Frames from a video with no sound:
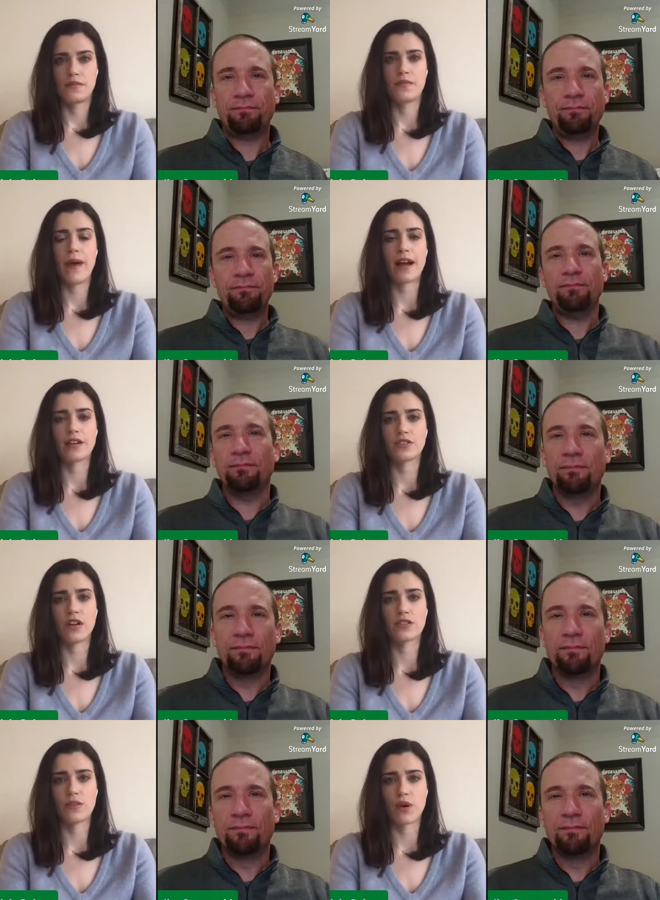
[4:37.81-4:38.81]
Speaker 1: Packers
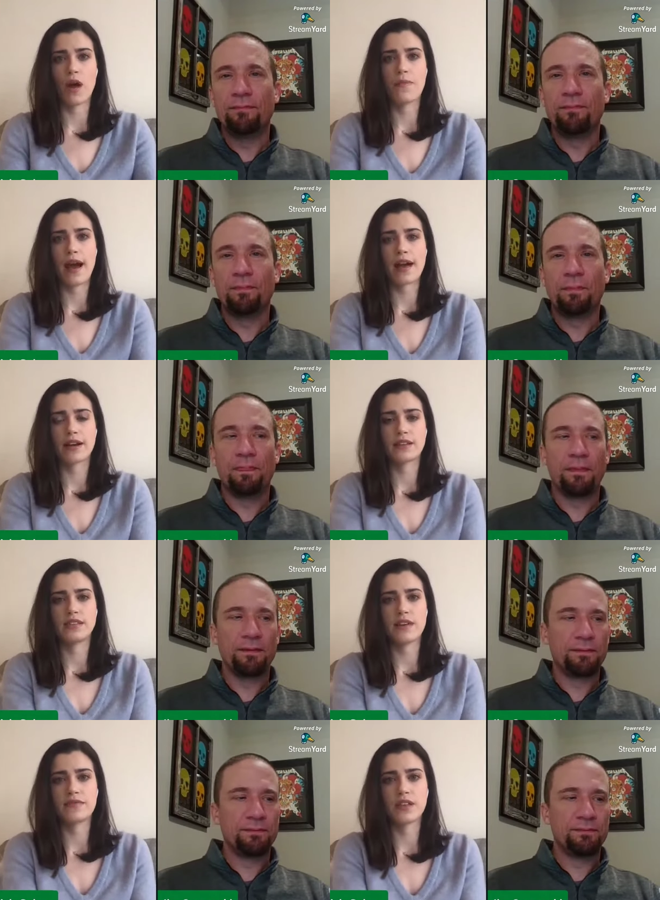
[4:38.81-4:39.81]
also brought back
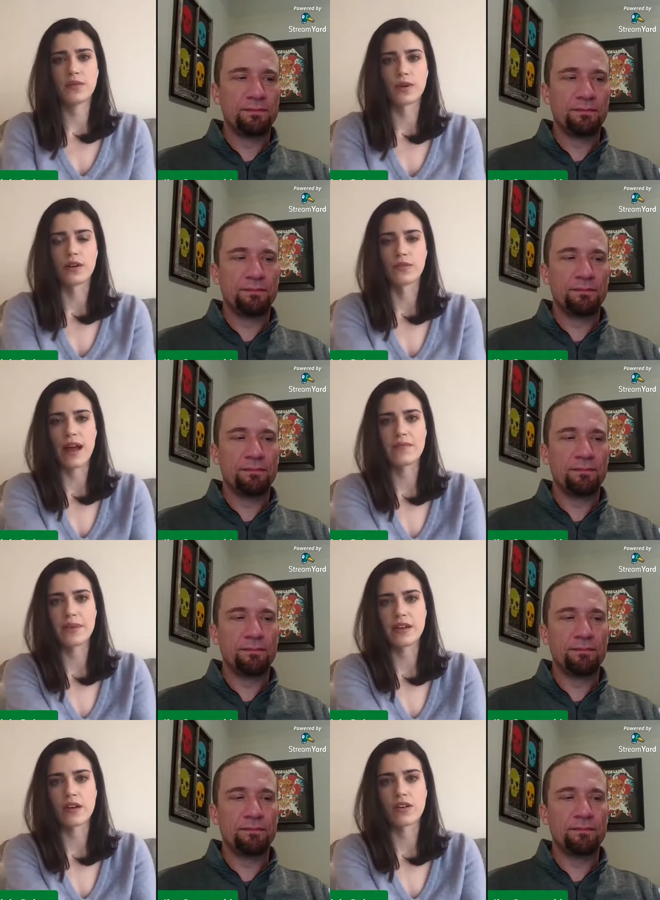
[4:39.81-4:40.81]
safety Will
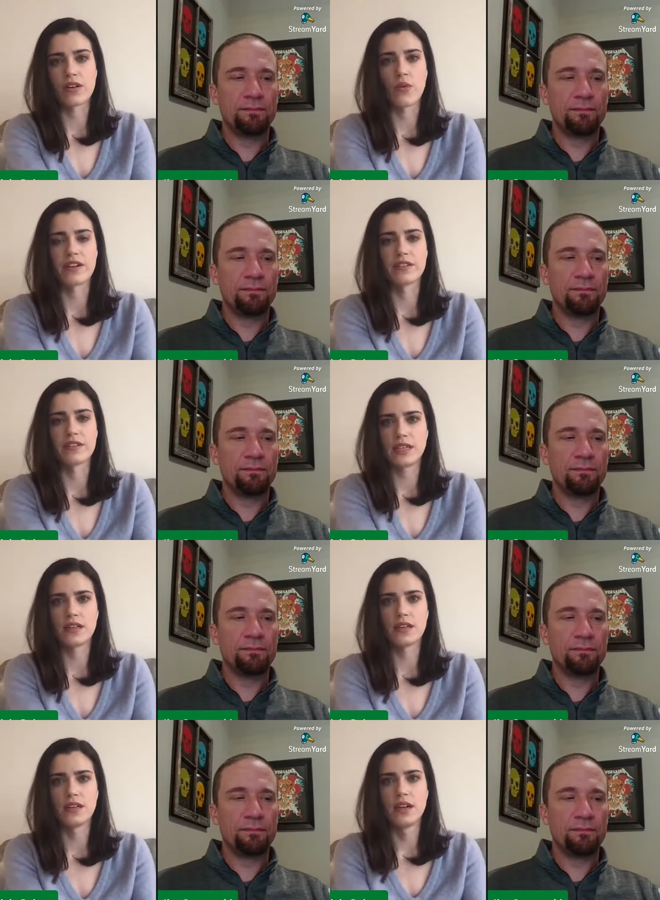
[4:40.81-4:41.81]
Redmond on a one year
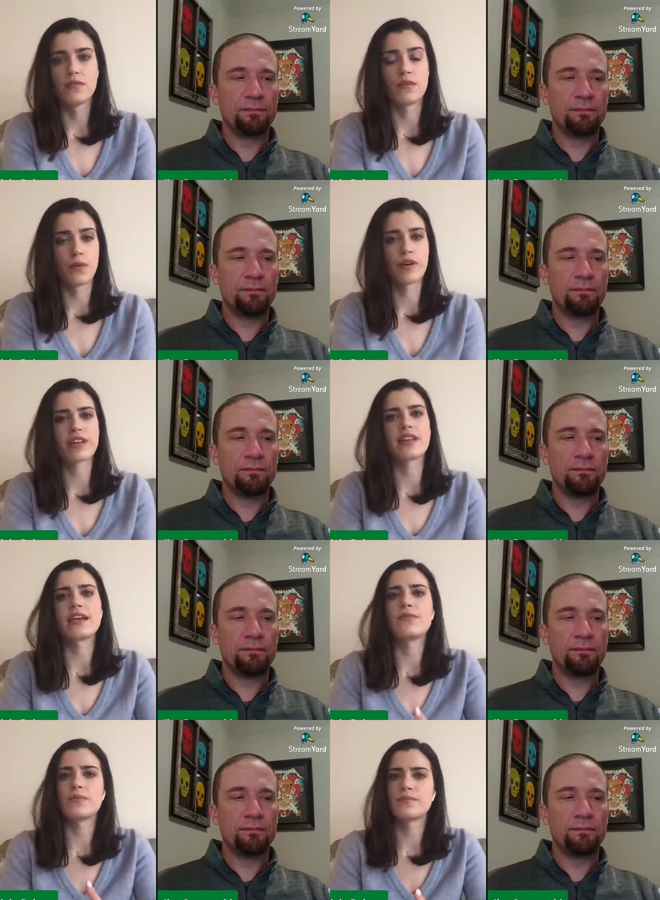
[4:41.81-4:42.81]
deal.
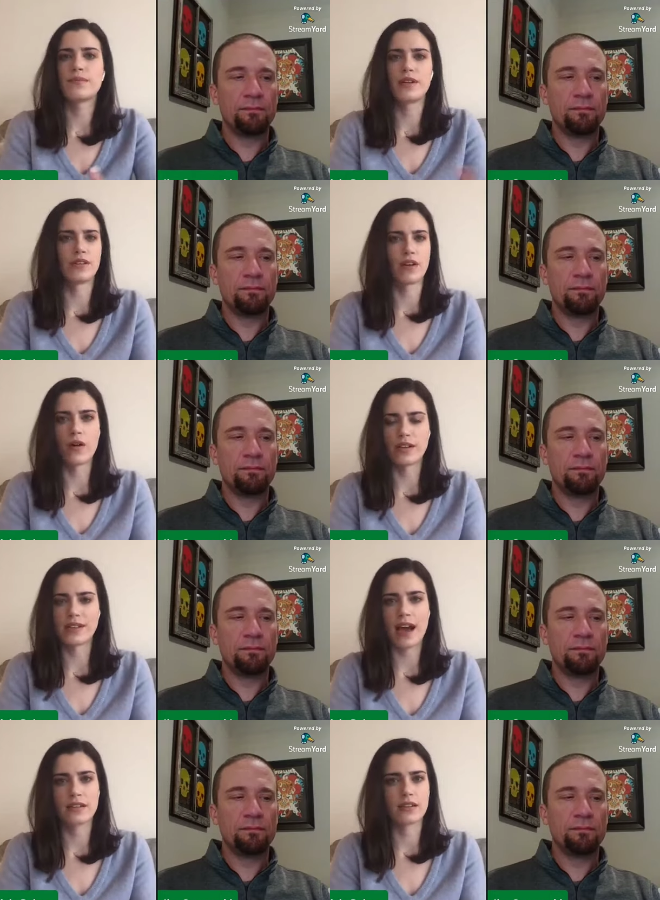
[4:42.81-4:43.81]
Reportedly, we don't know
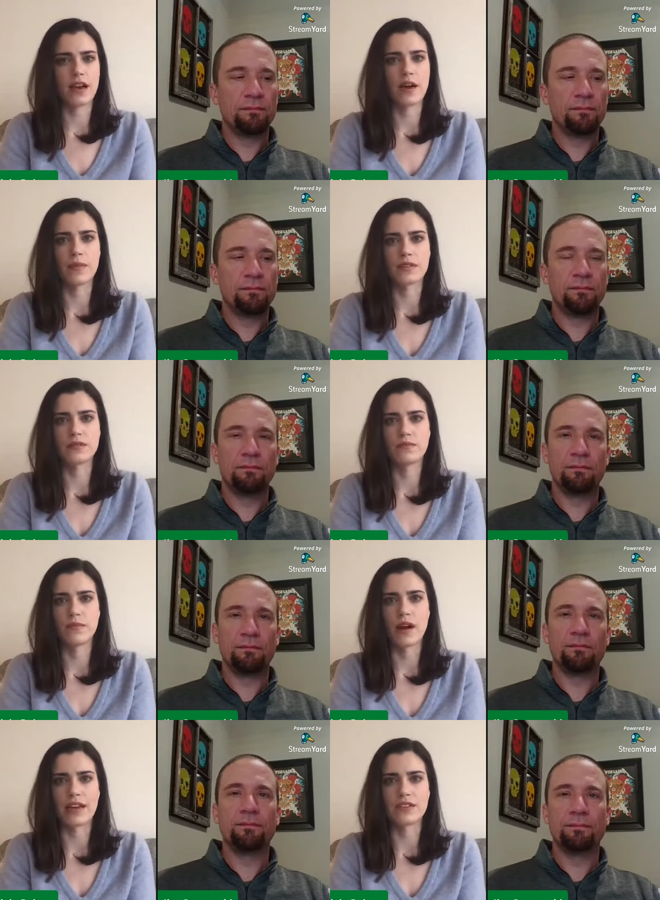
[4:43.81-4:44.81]
exactly how much
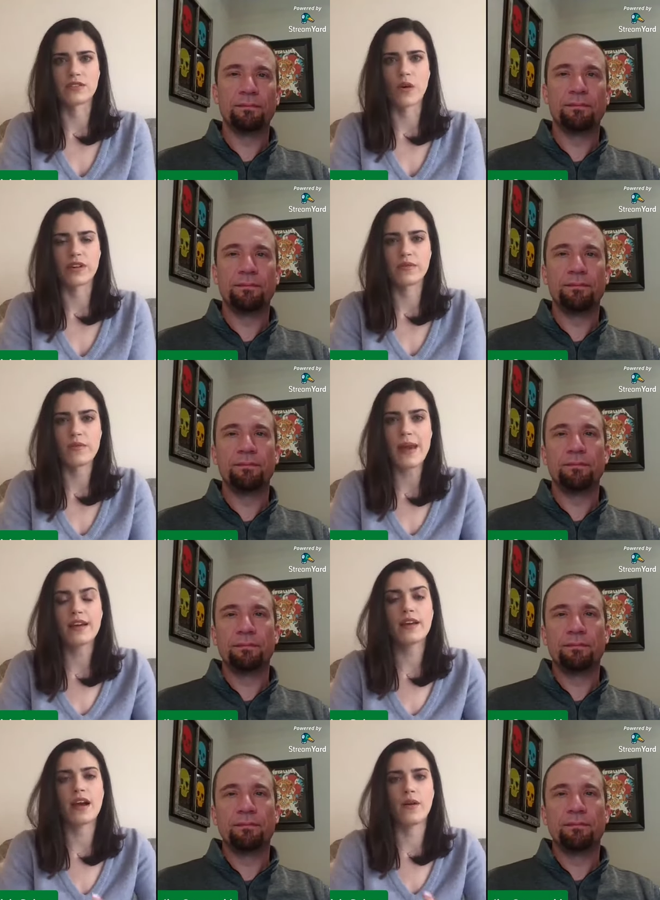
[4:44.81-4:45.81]
money he's going to be
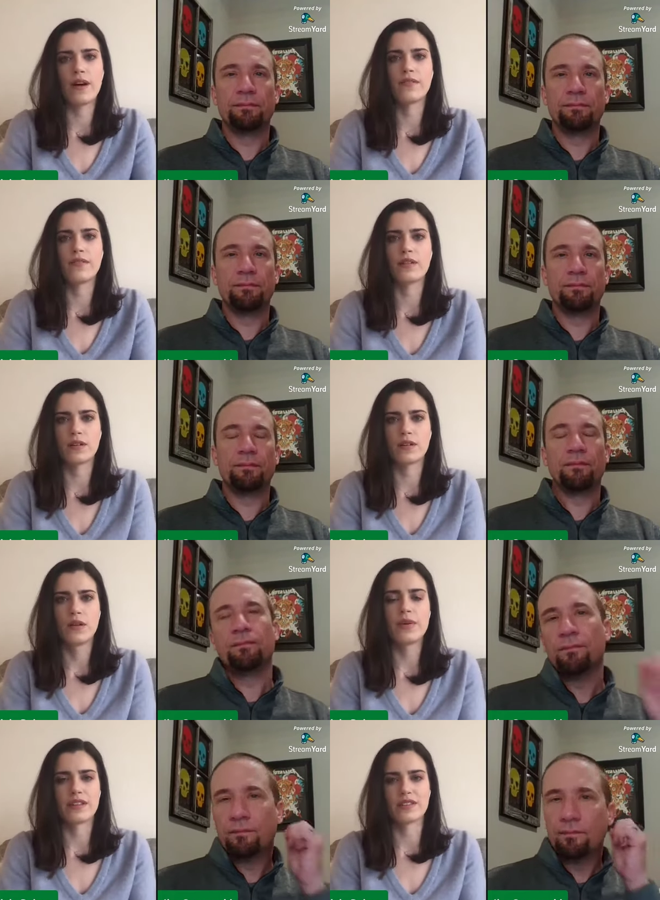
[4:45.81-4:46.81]
making. However,
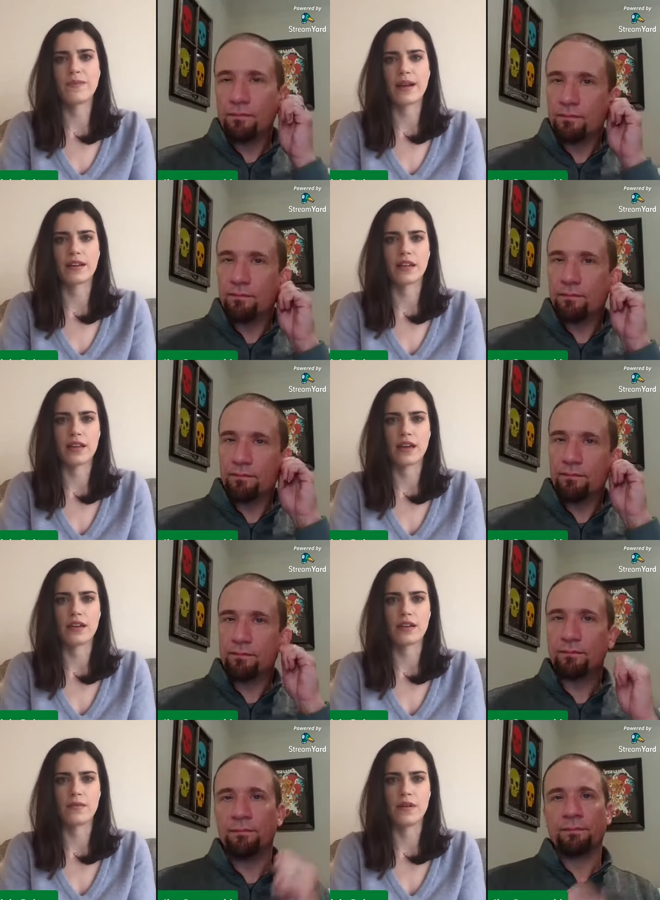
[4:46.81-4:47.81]
we can speculate
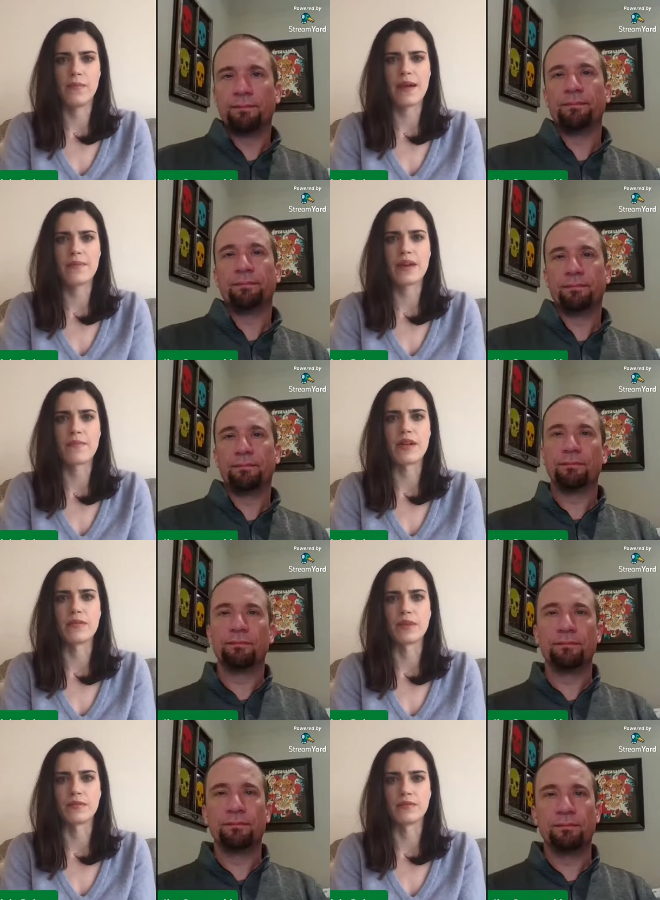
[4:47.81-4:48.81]
that it, may be a
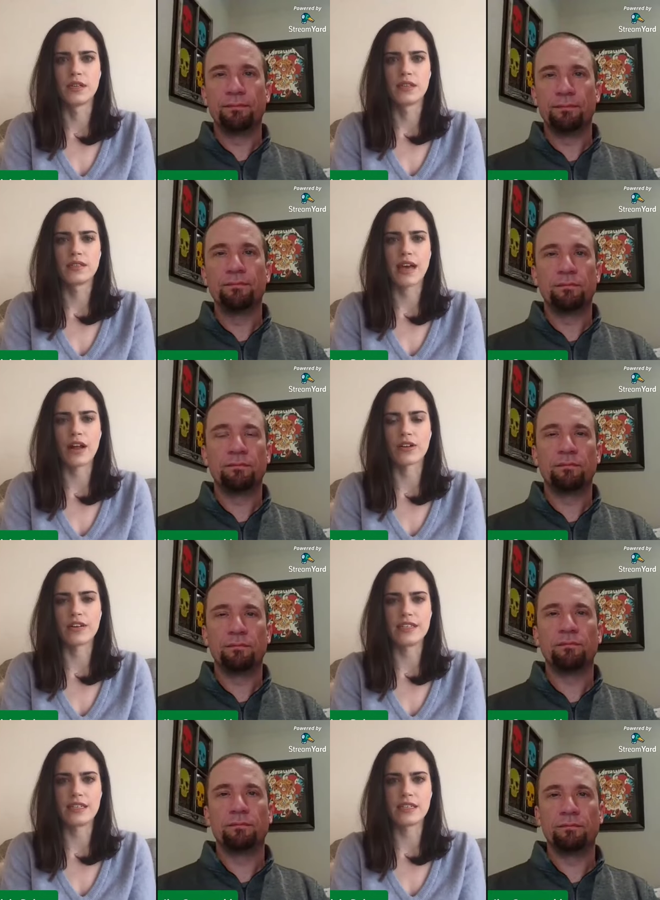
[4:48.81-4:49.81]
minimum
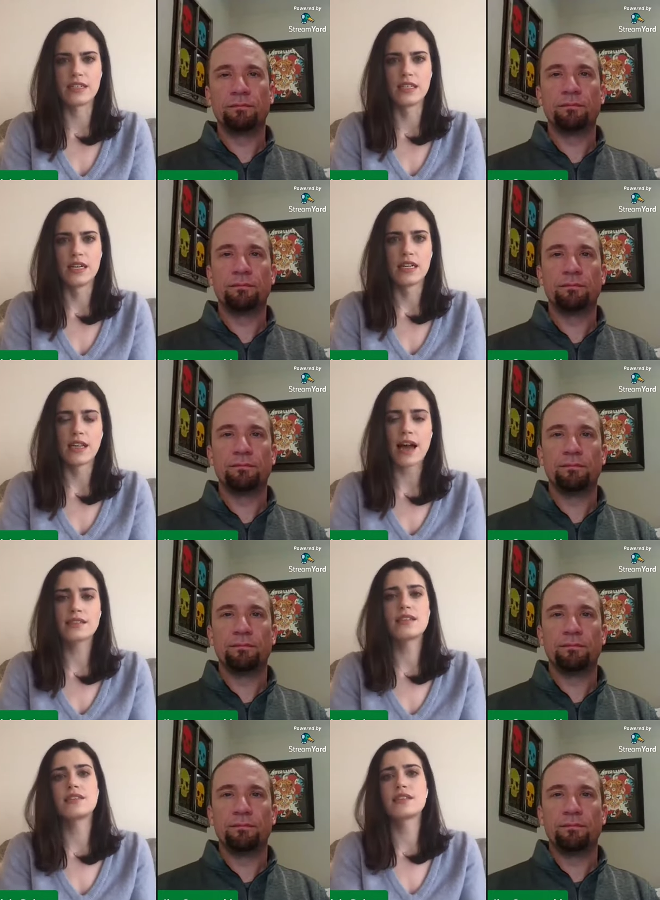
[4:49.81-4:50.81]
salary deal.
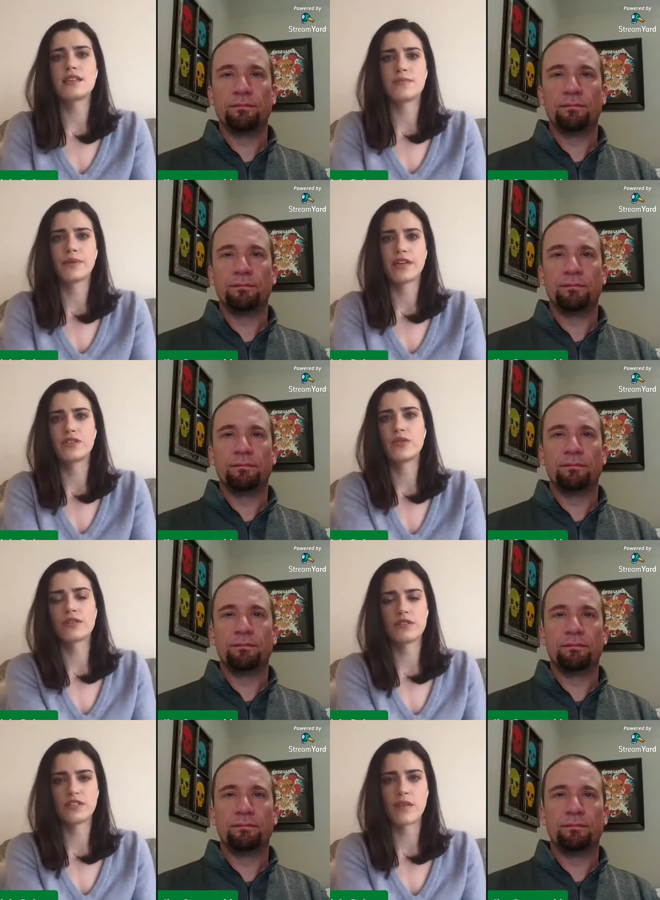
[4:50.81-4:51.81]
Last season, he played
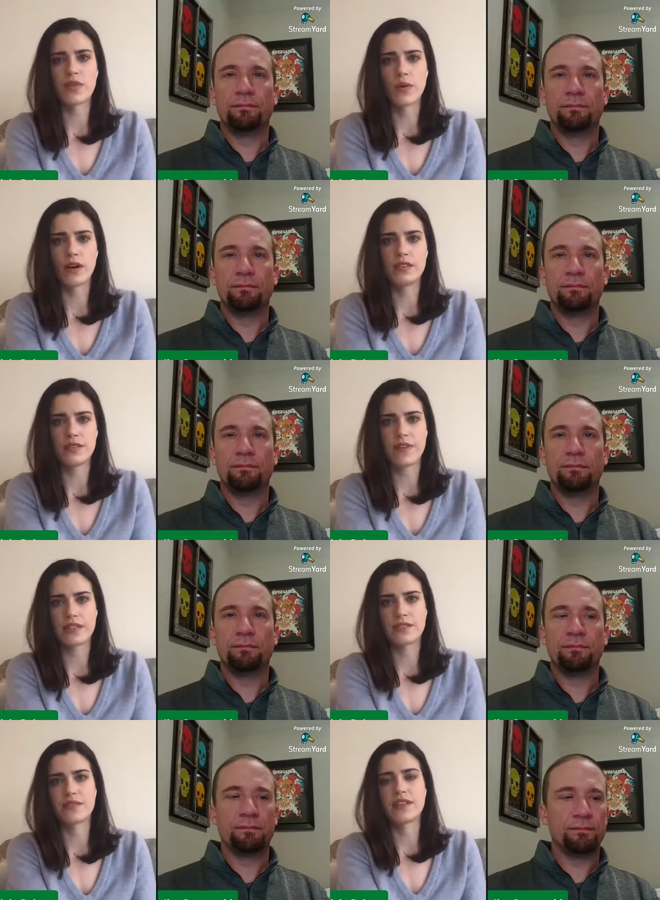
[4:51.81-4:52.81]
271 defensive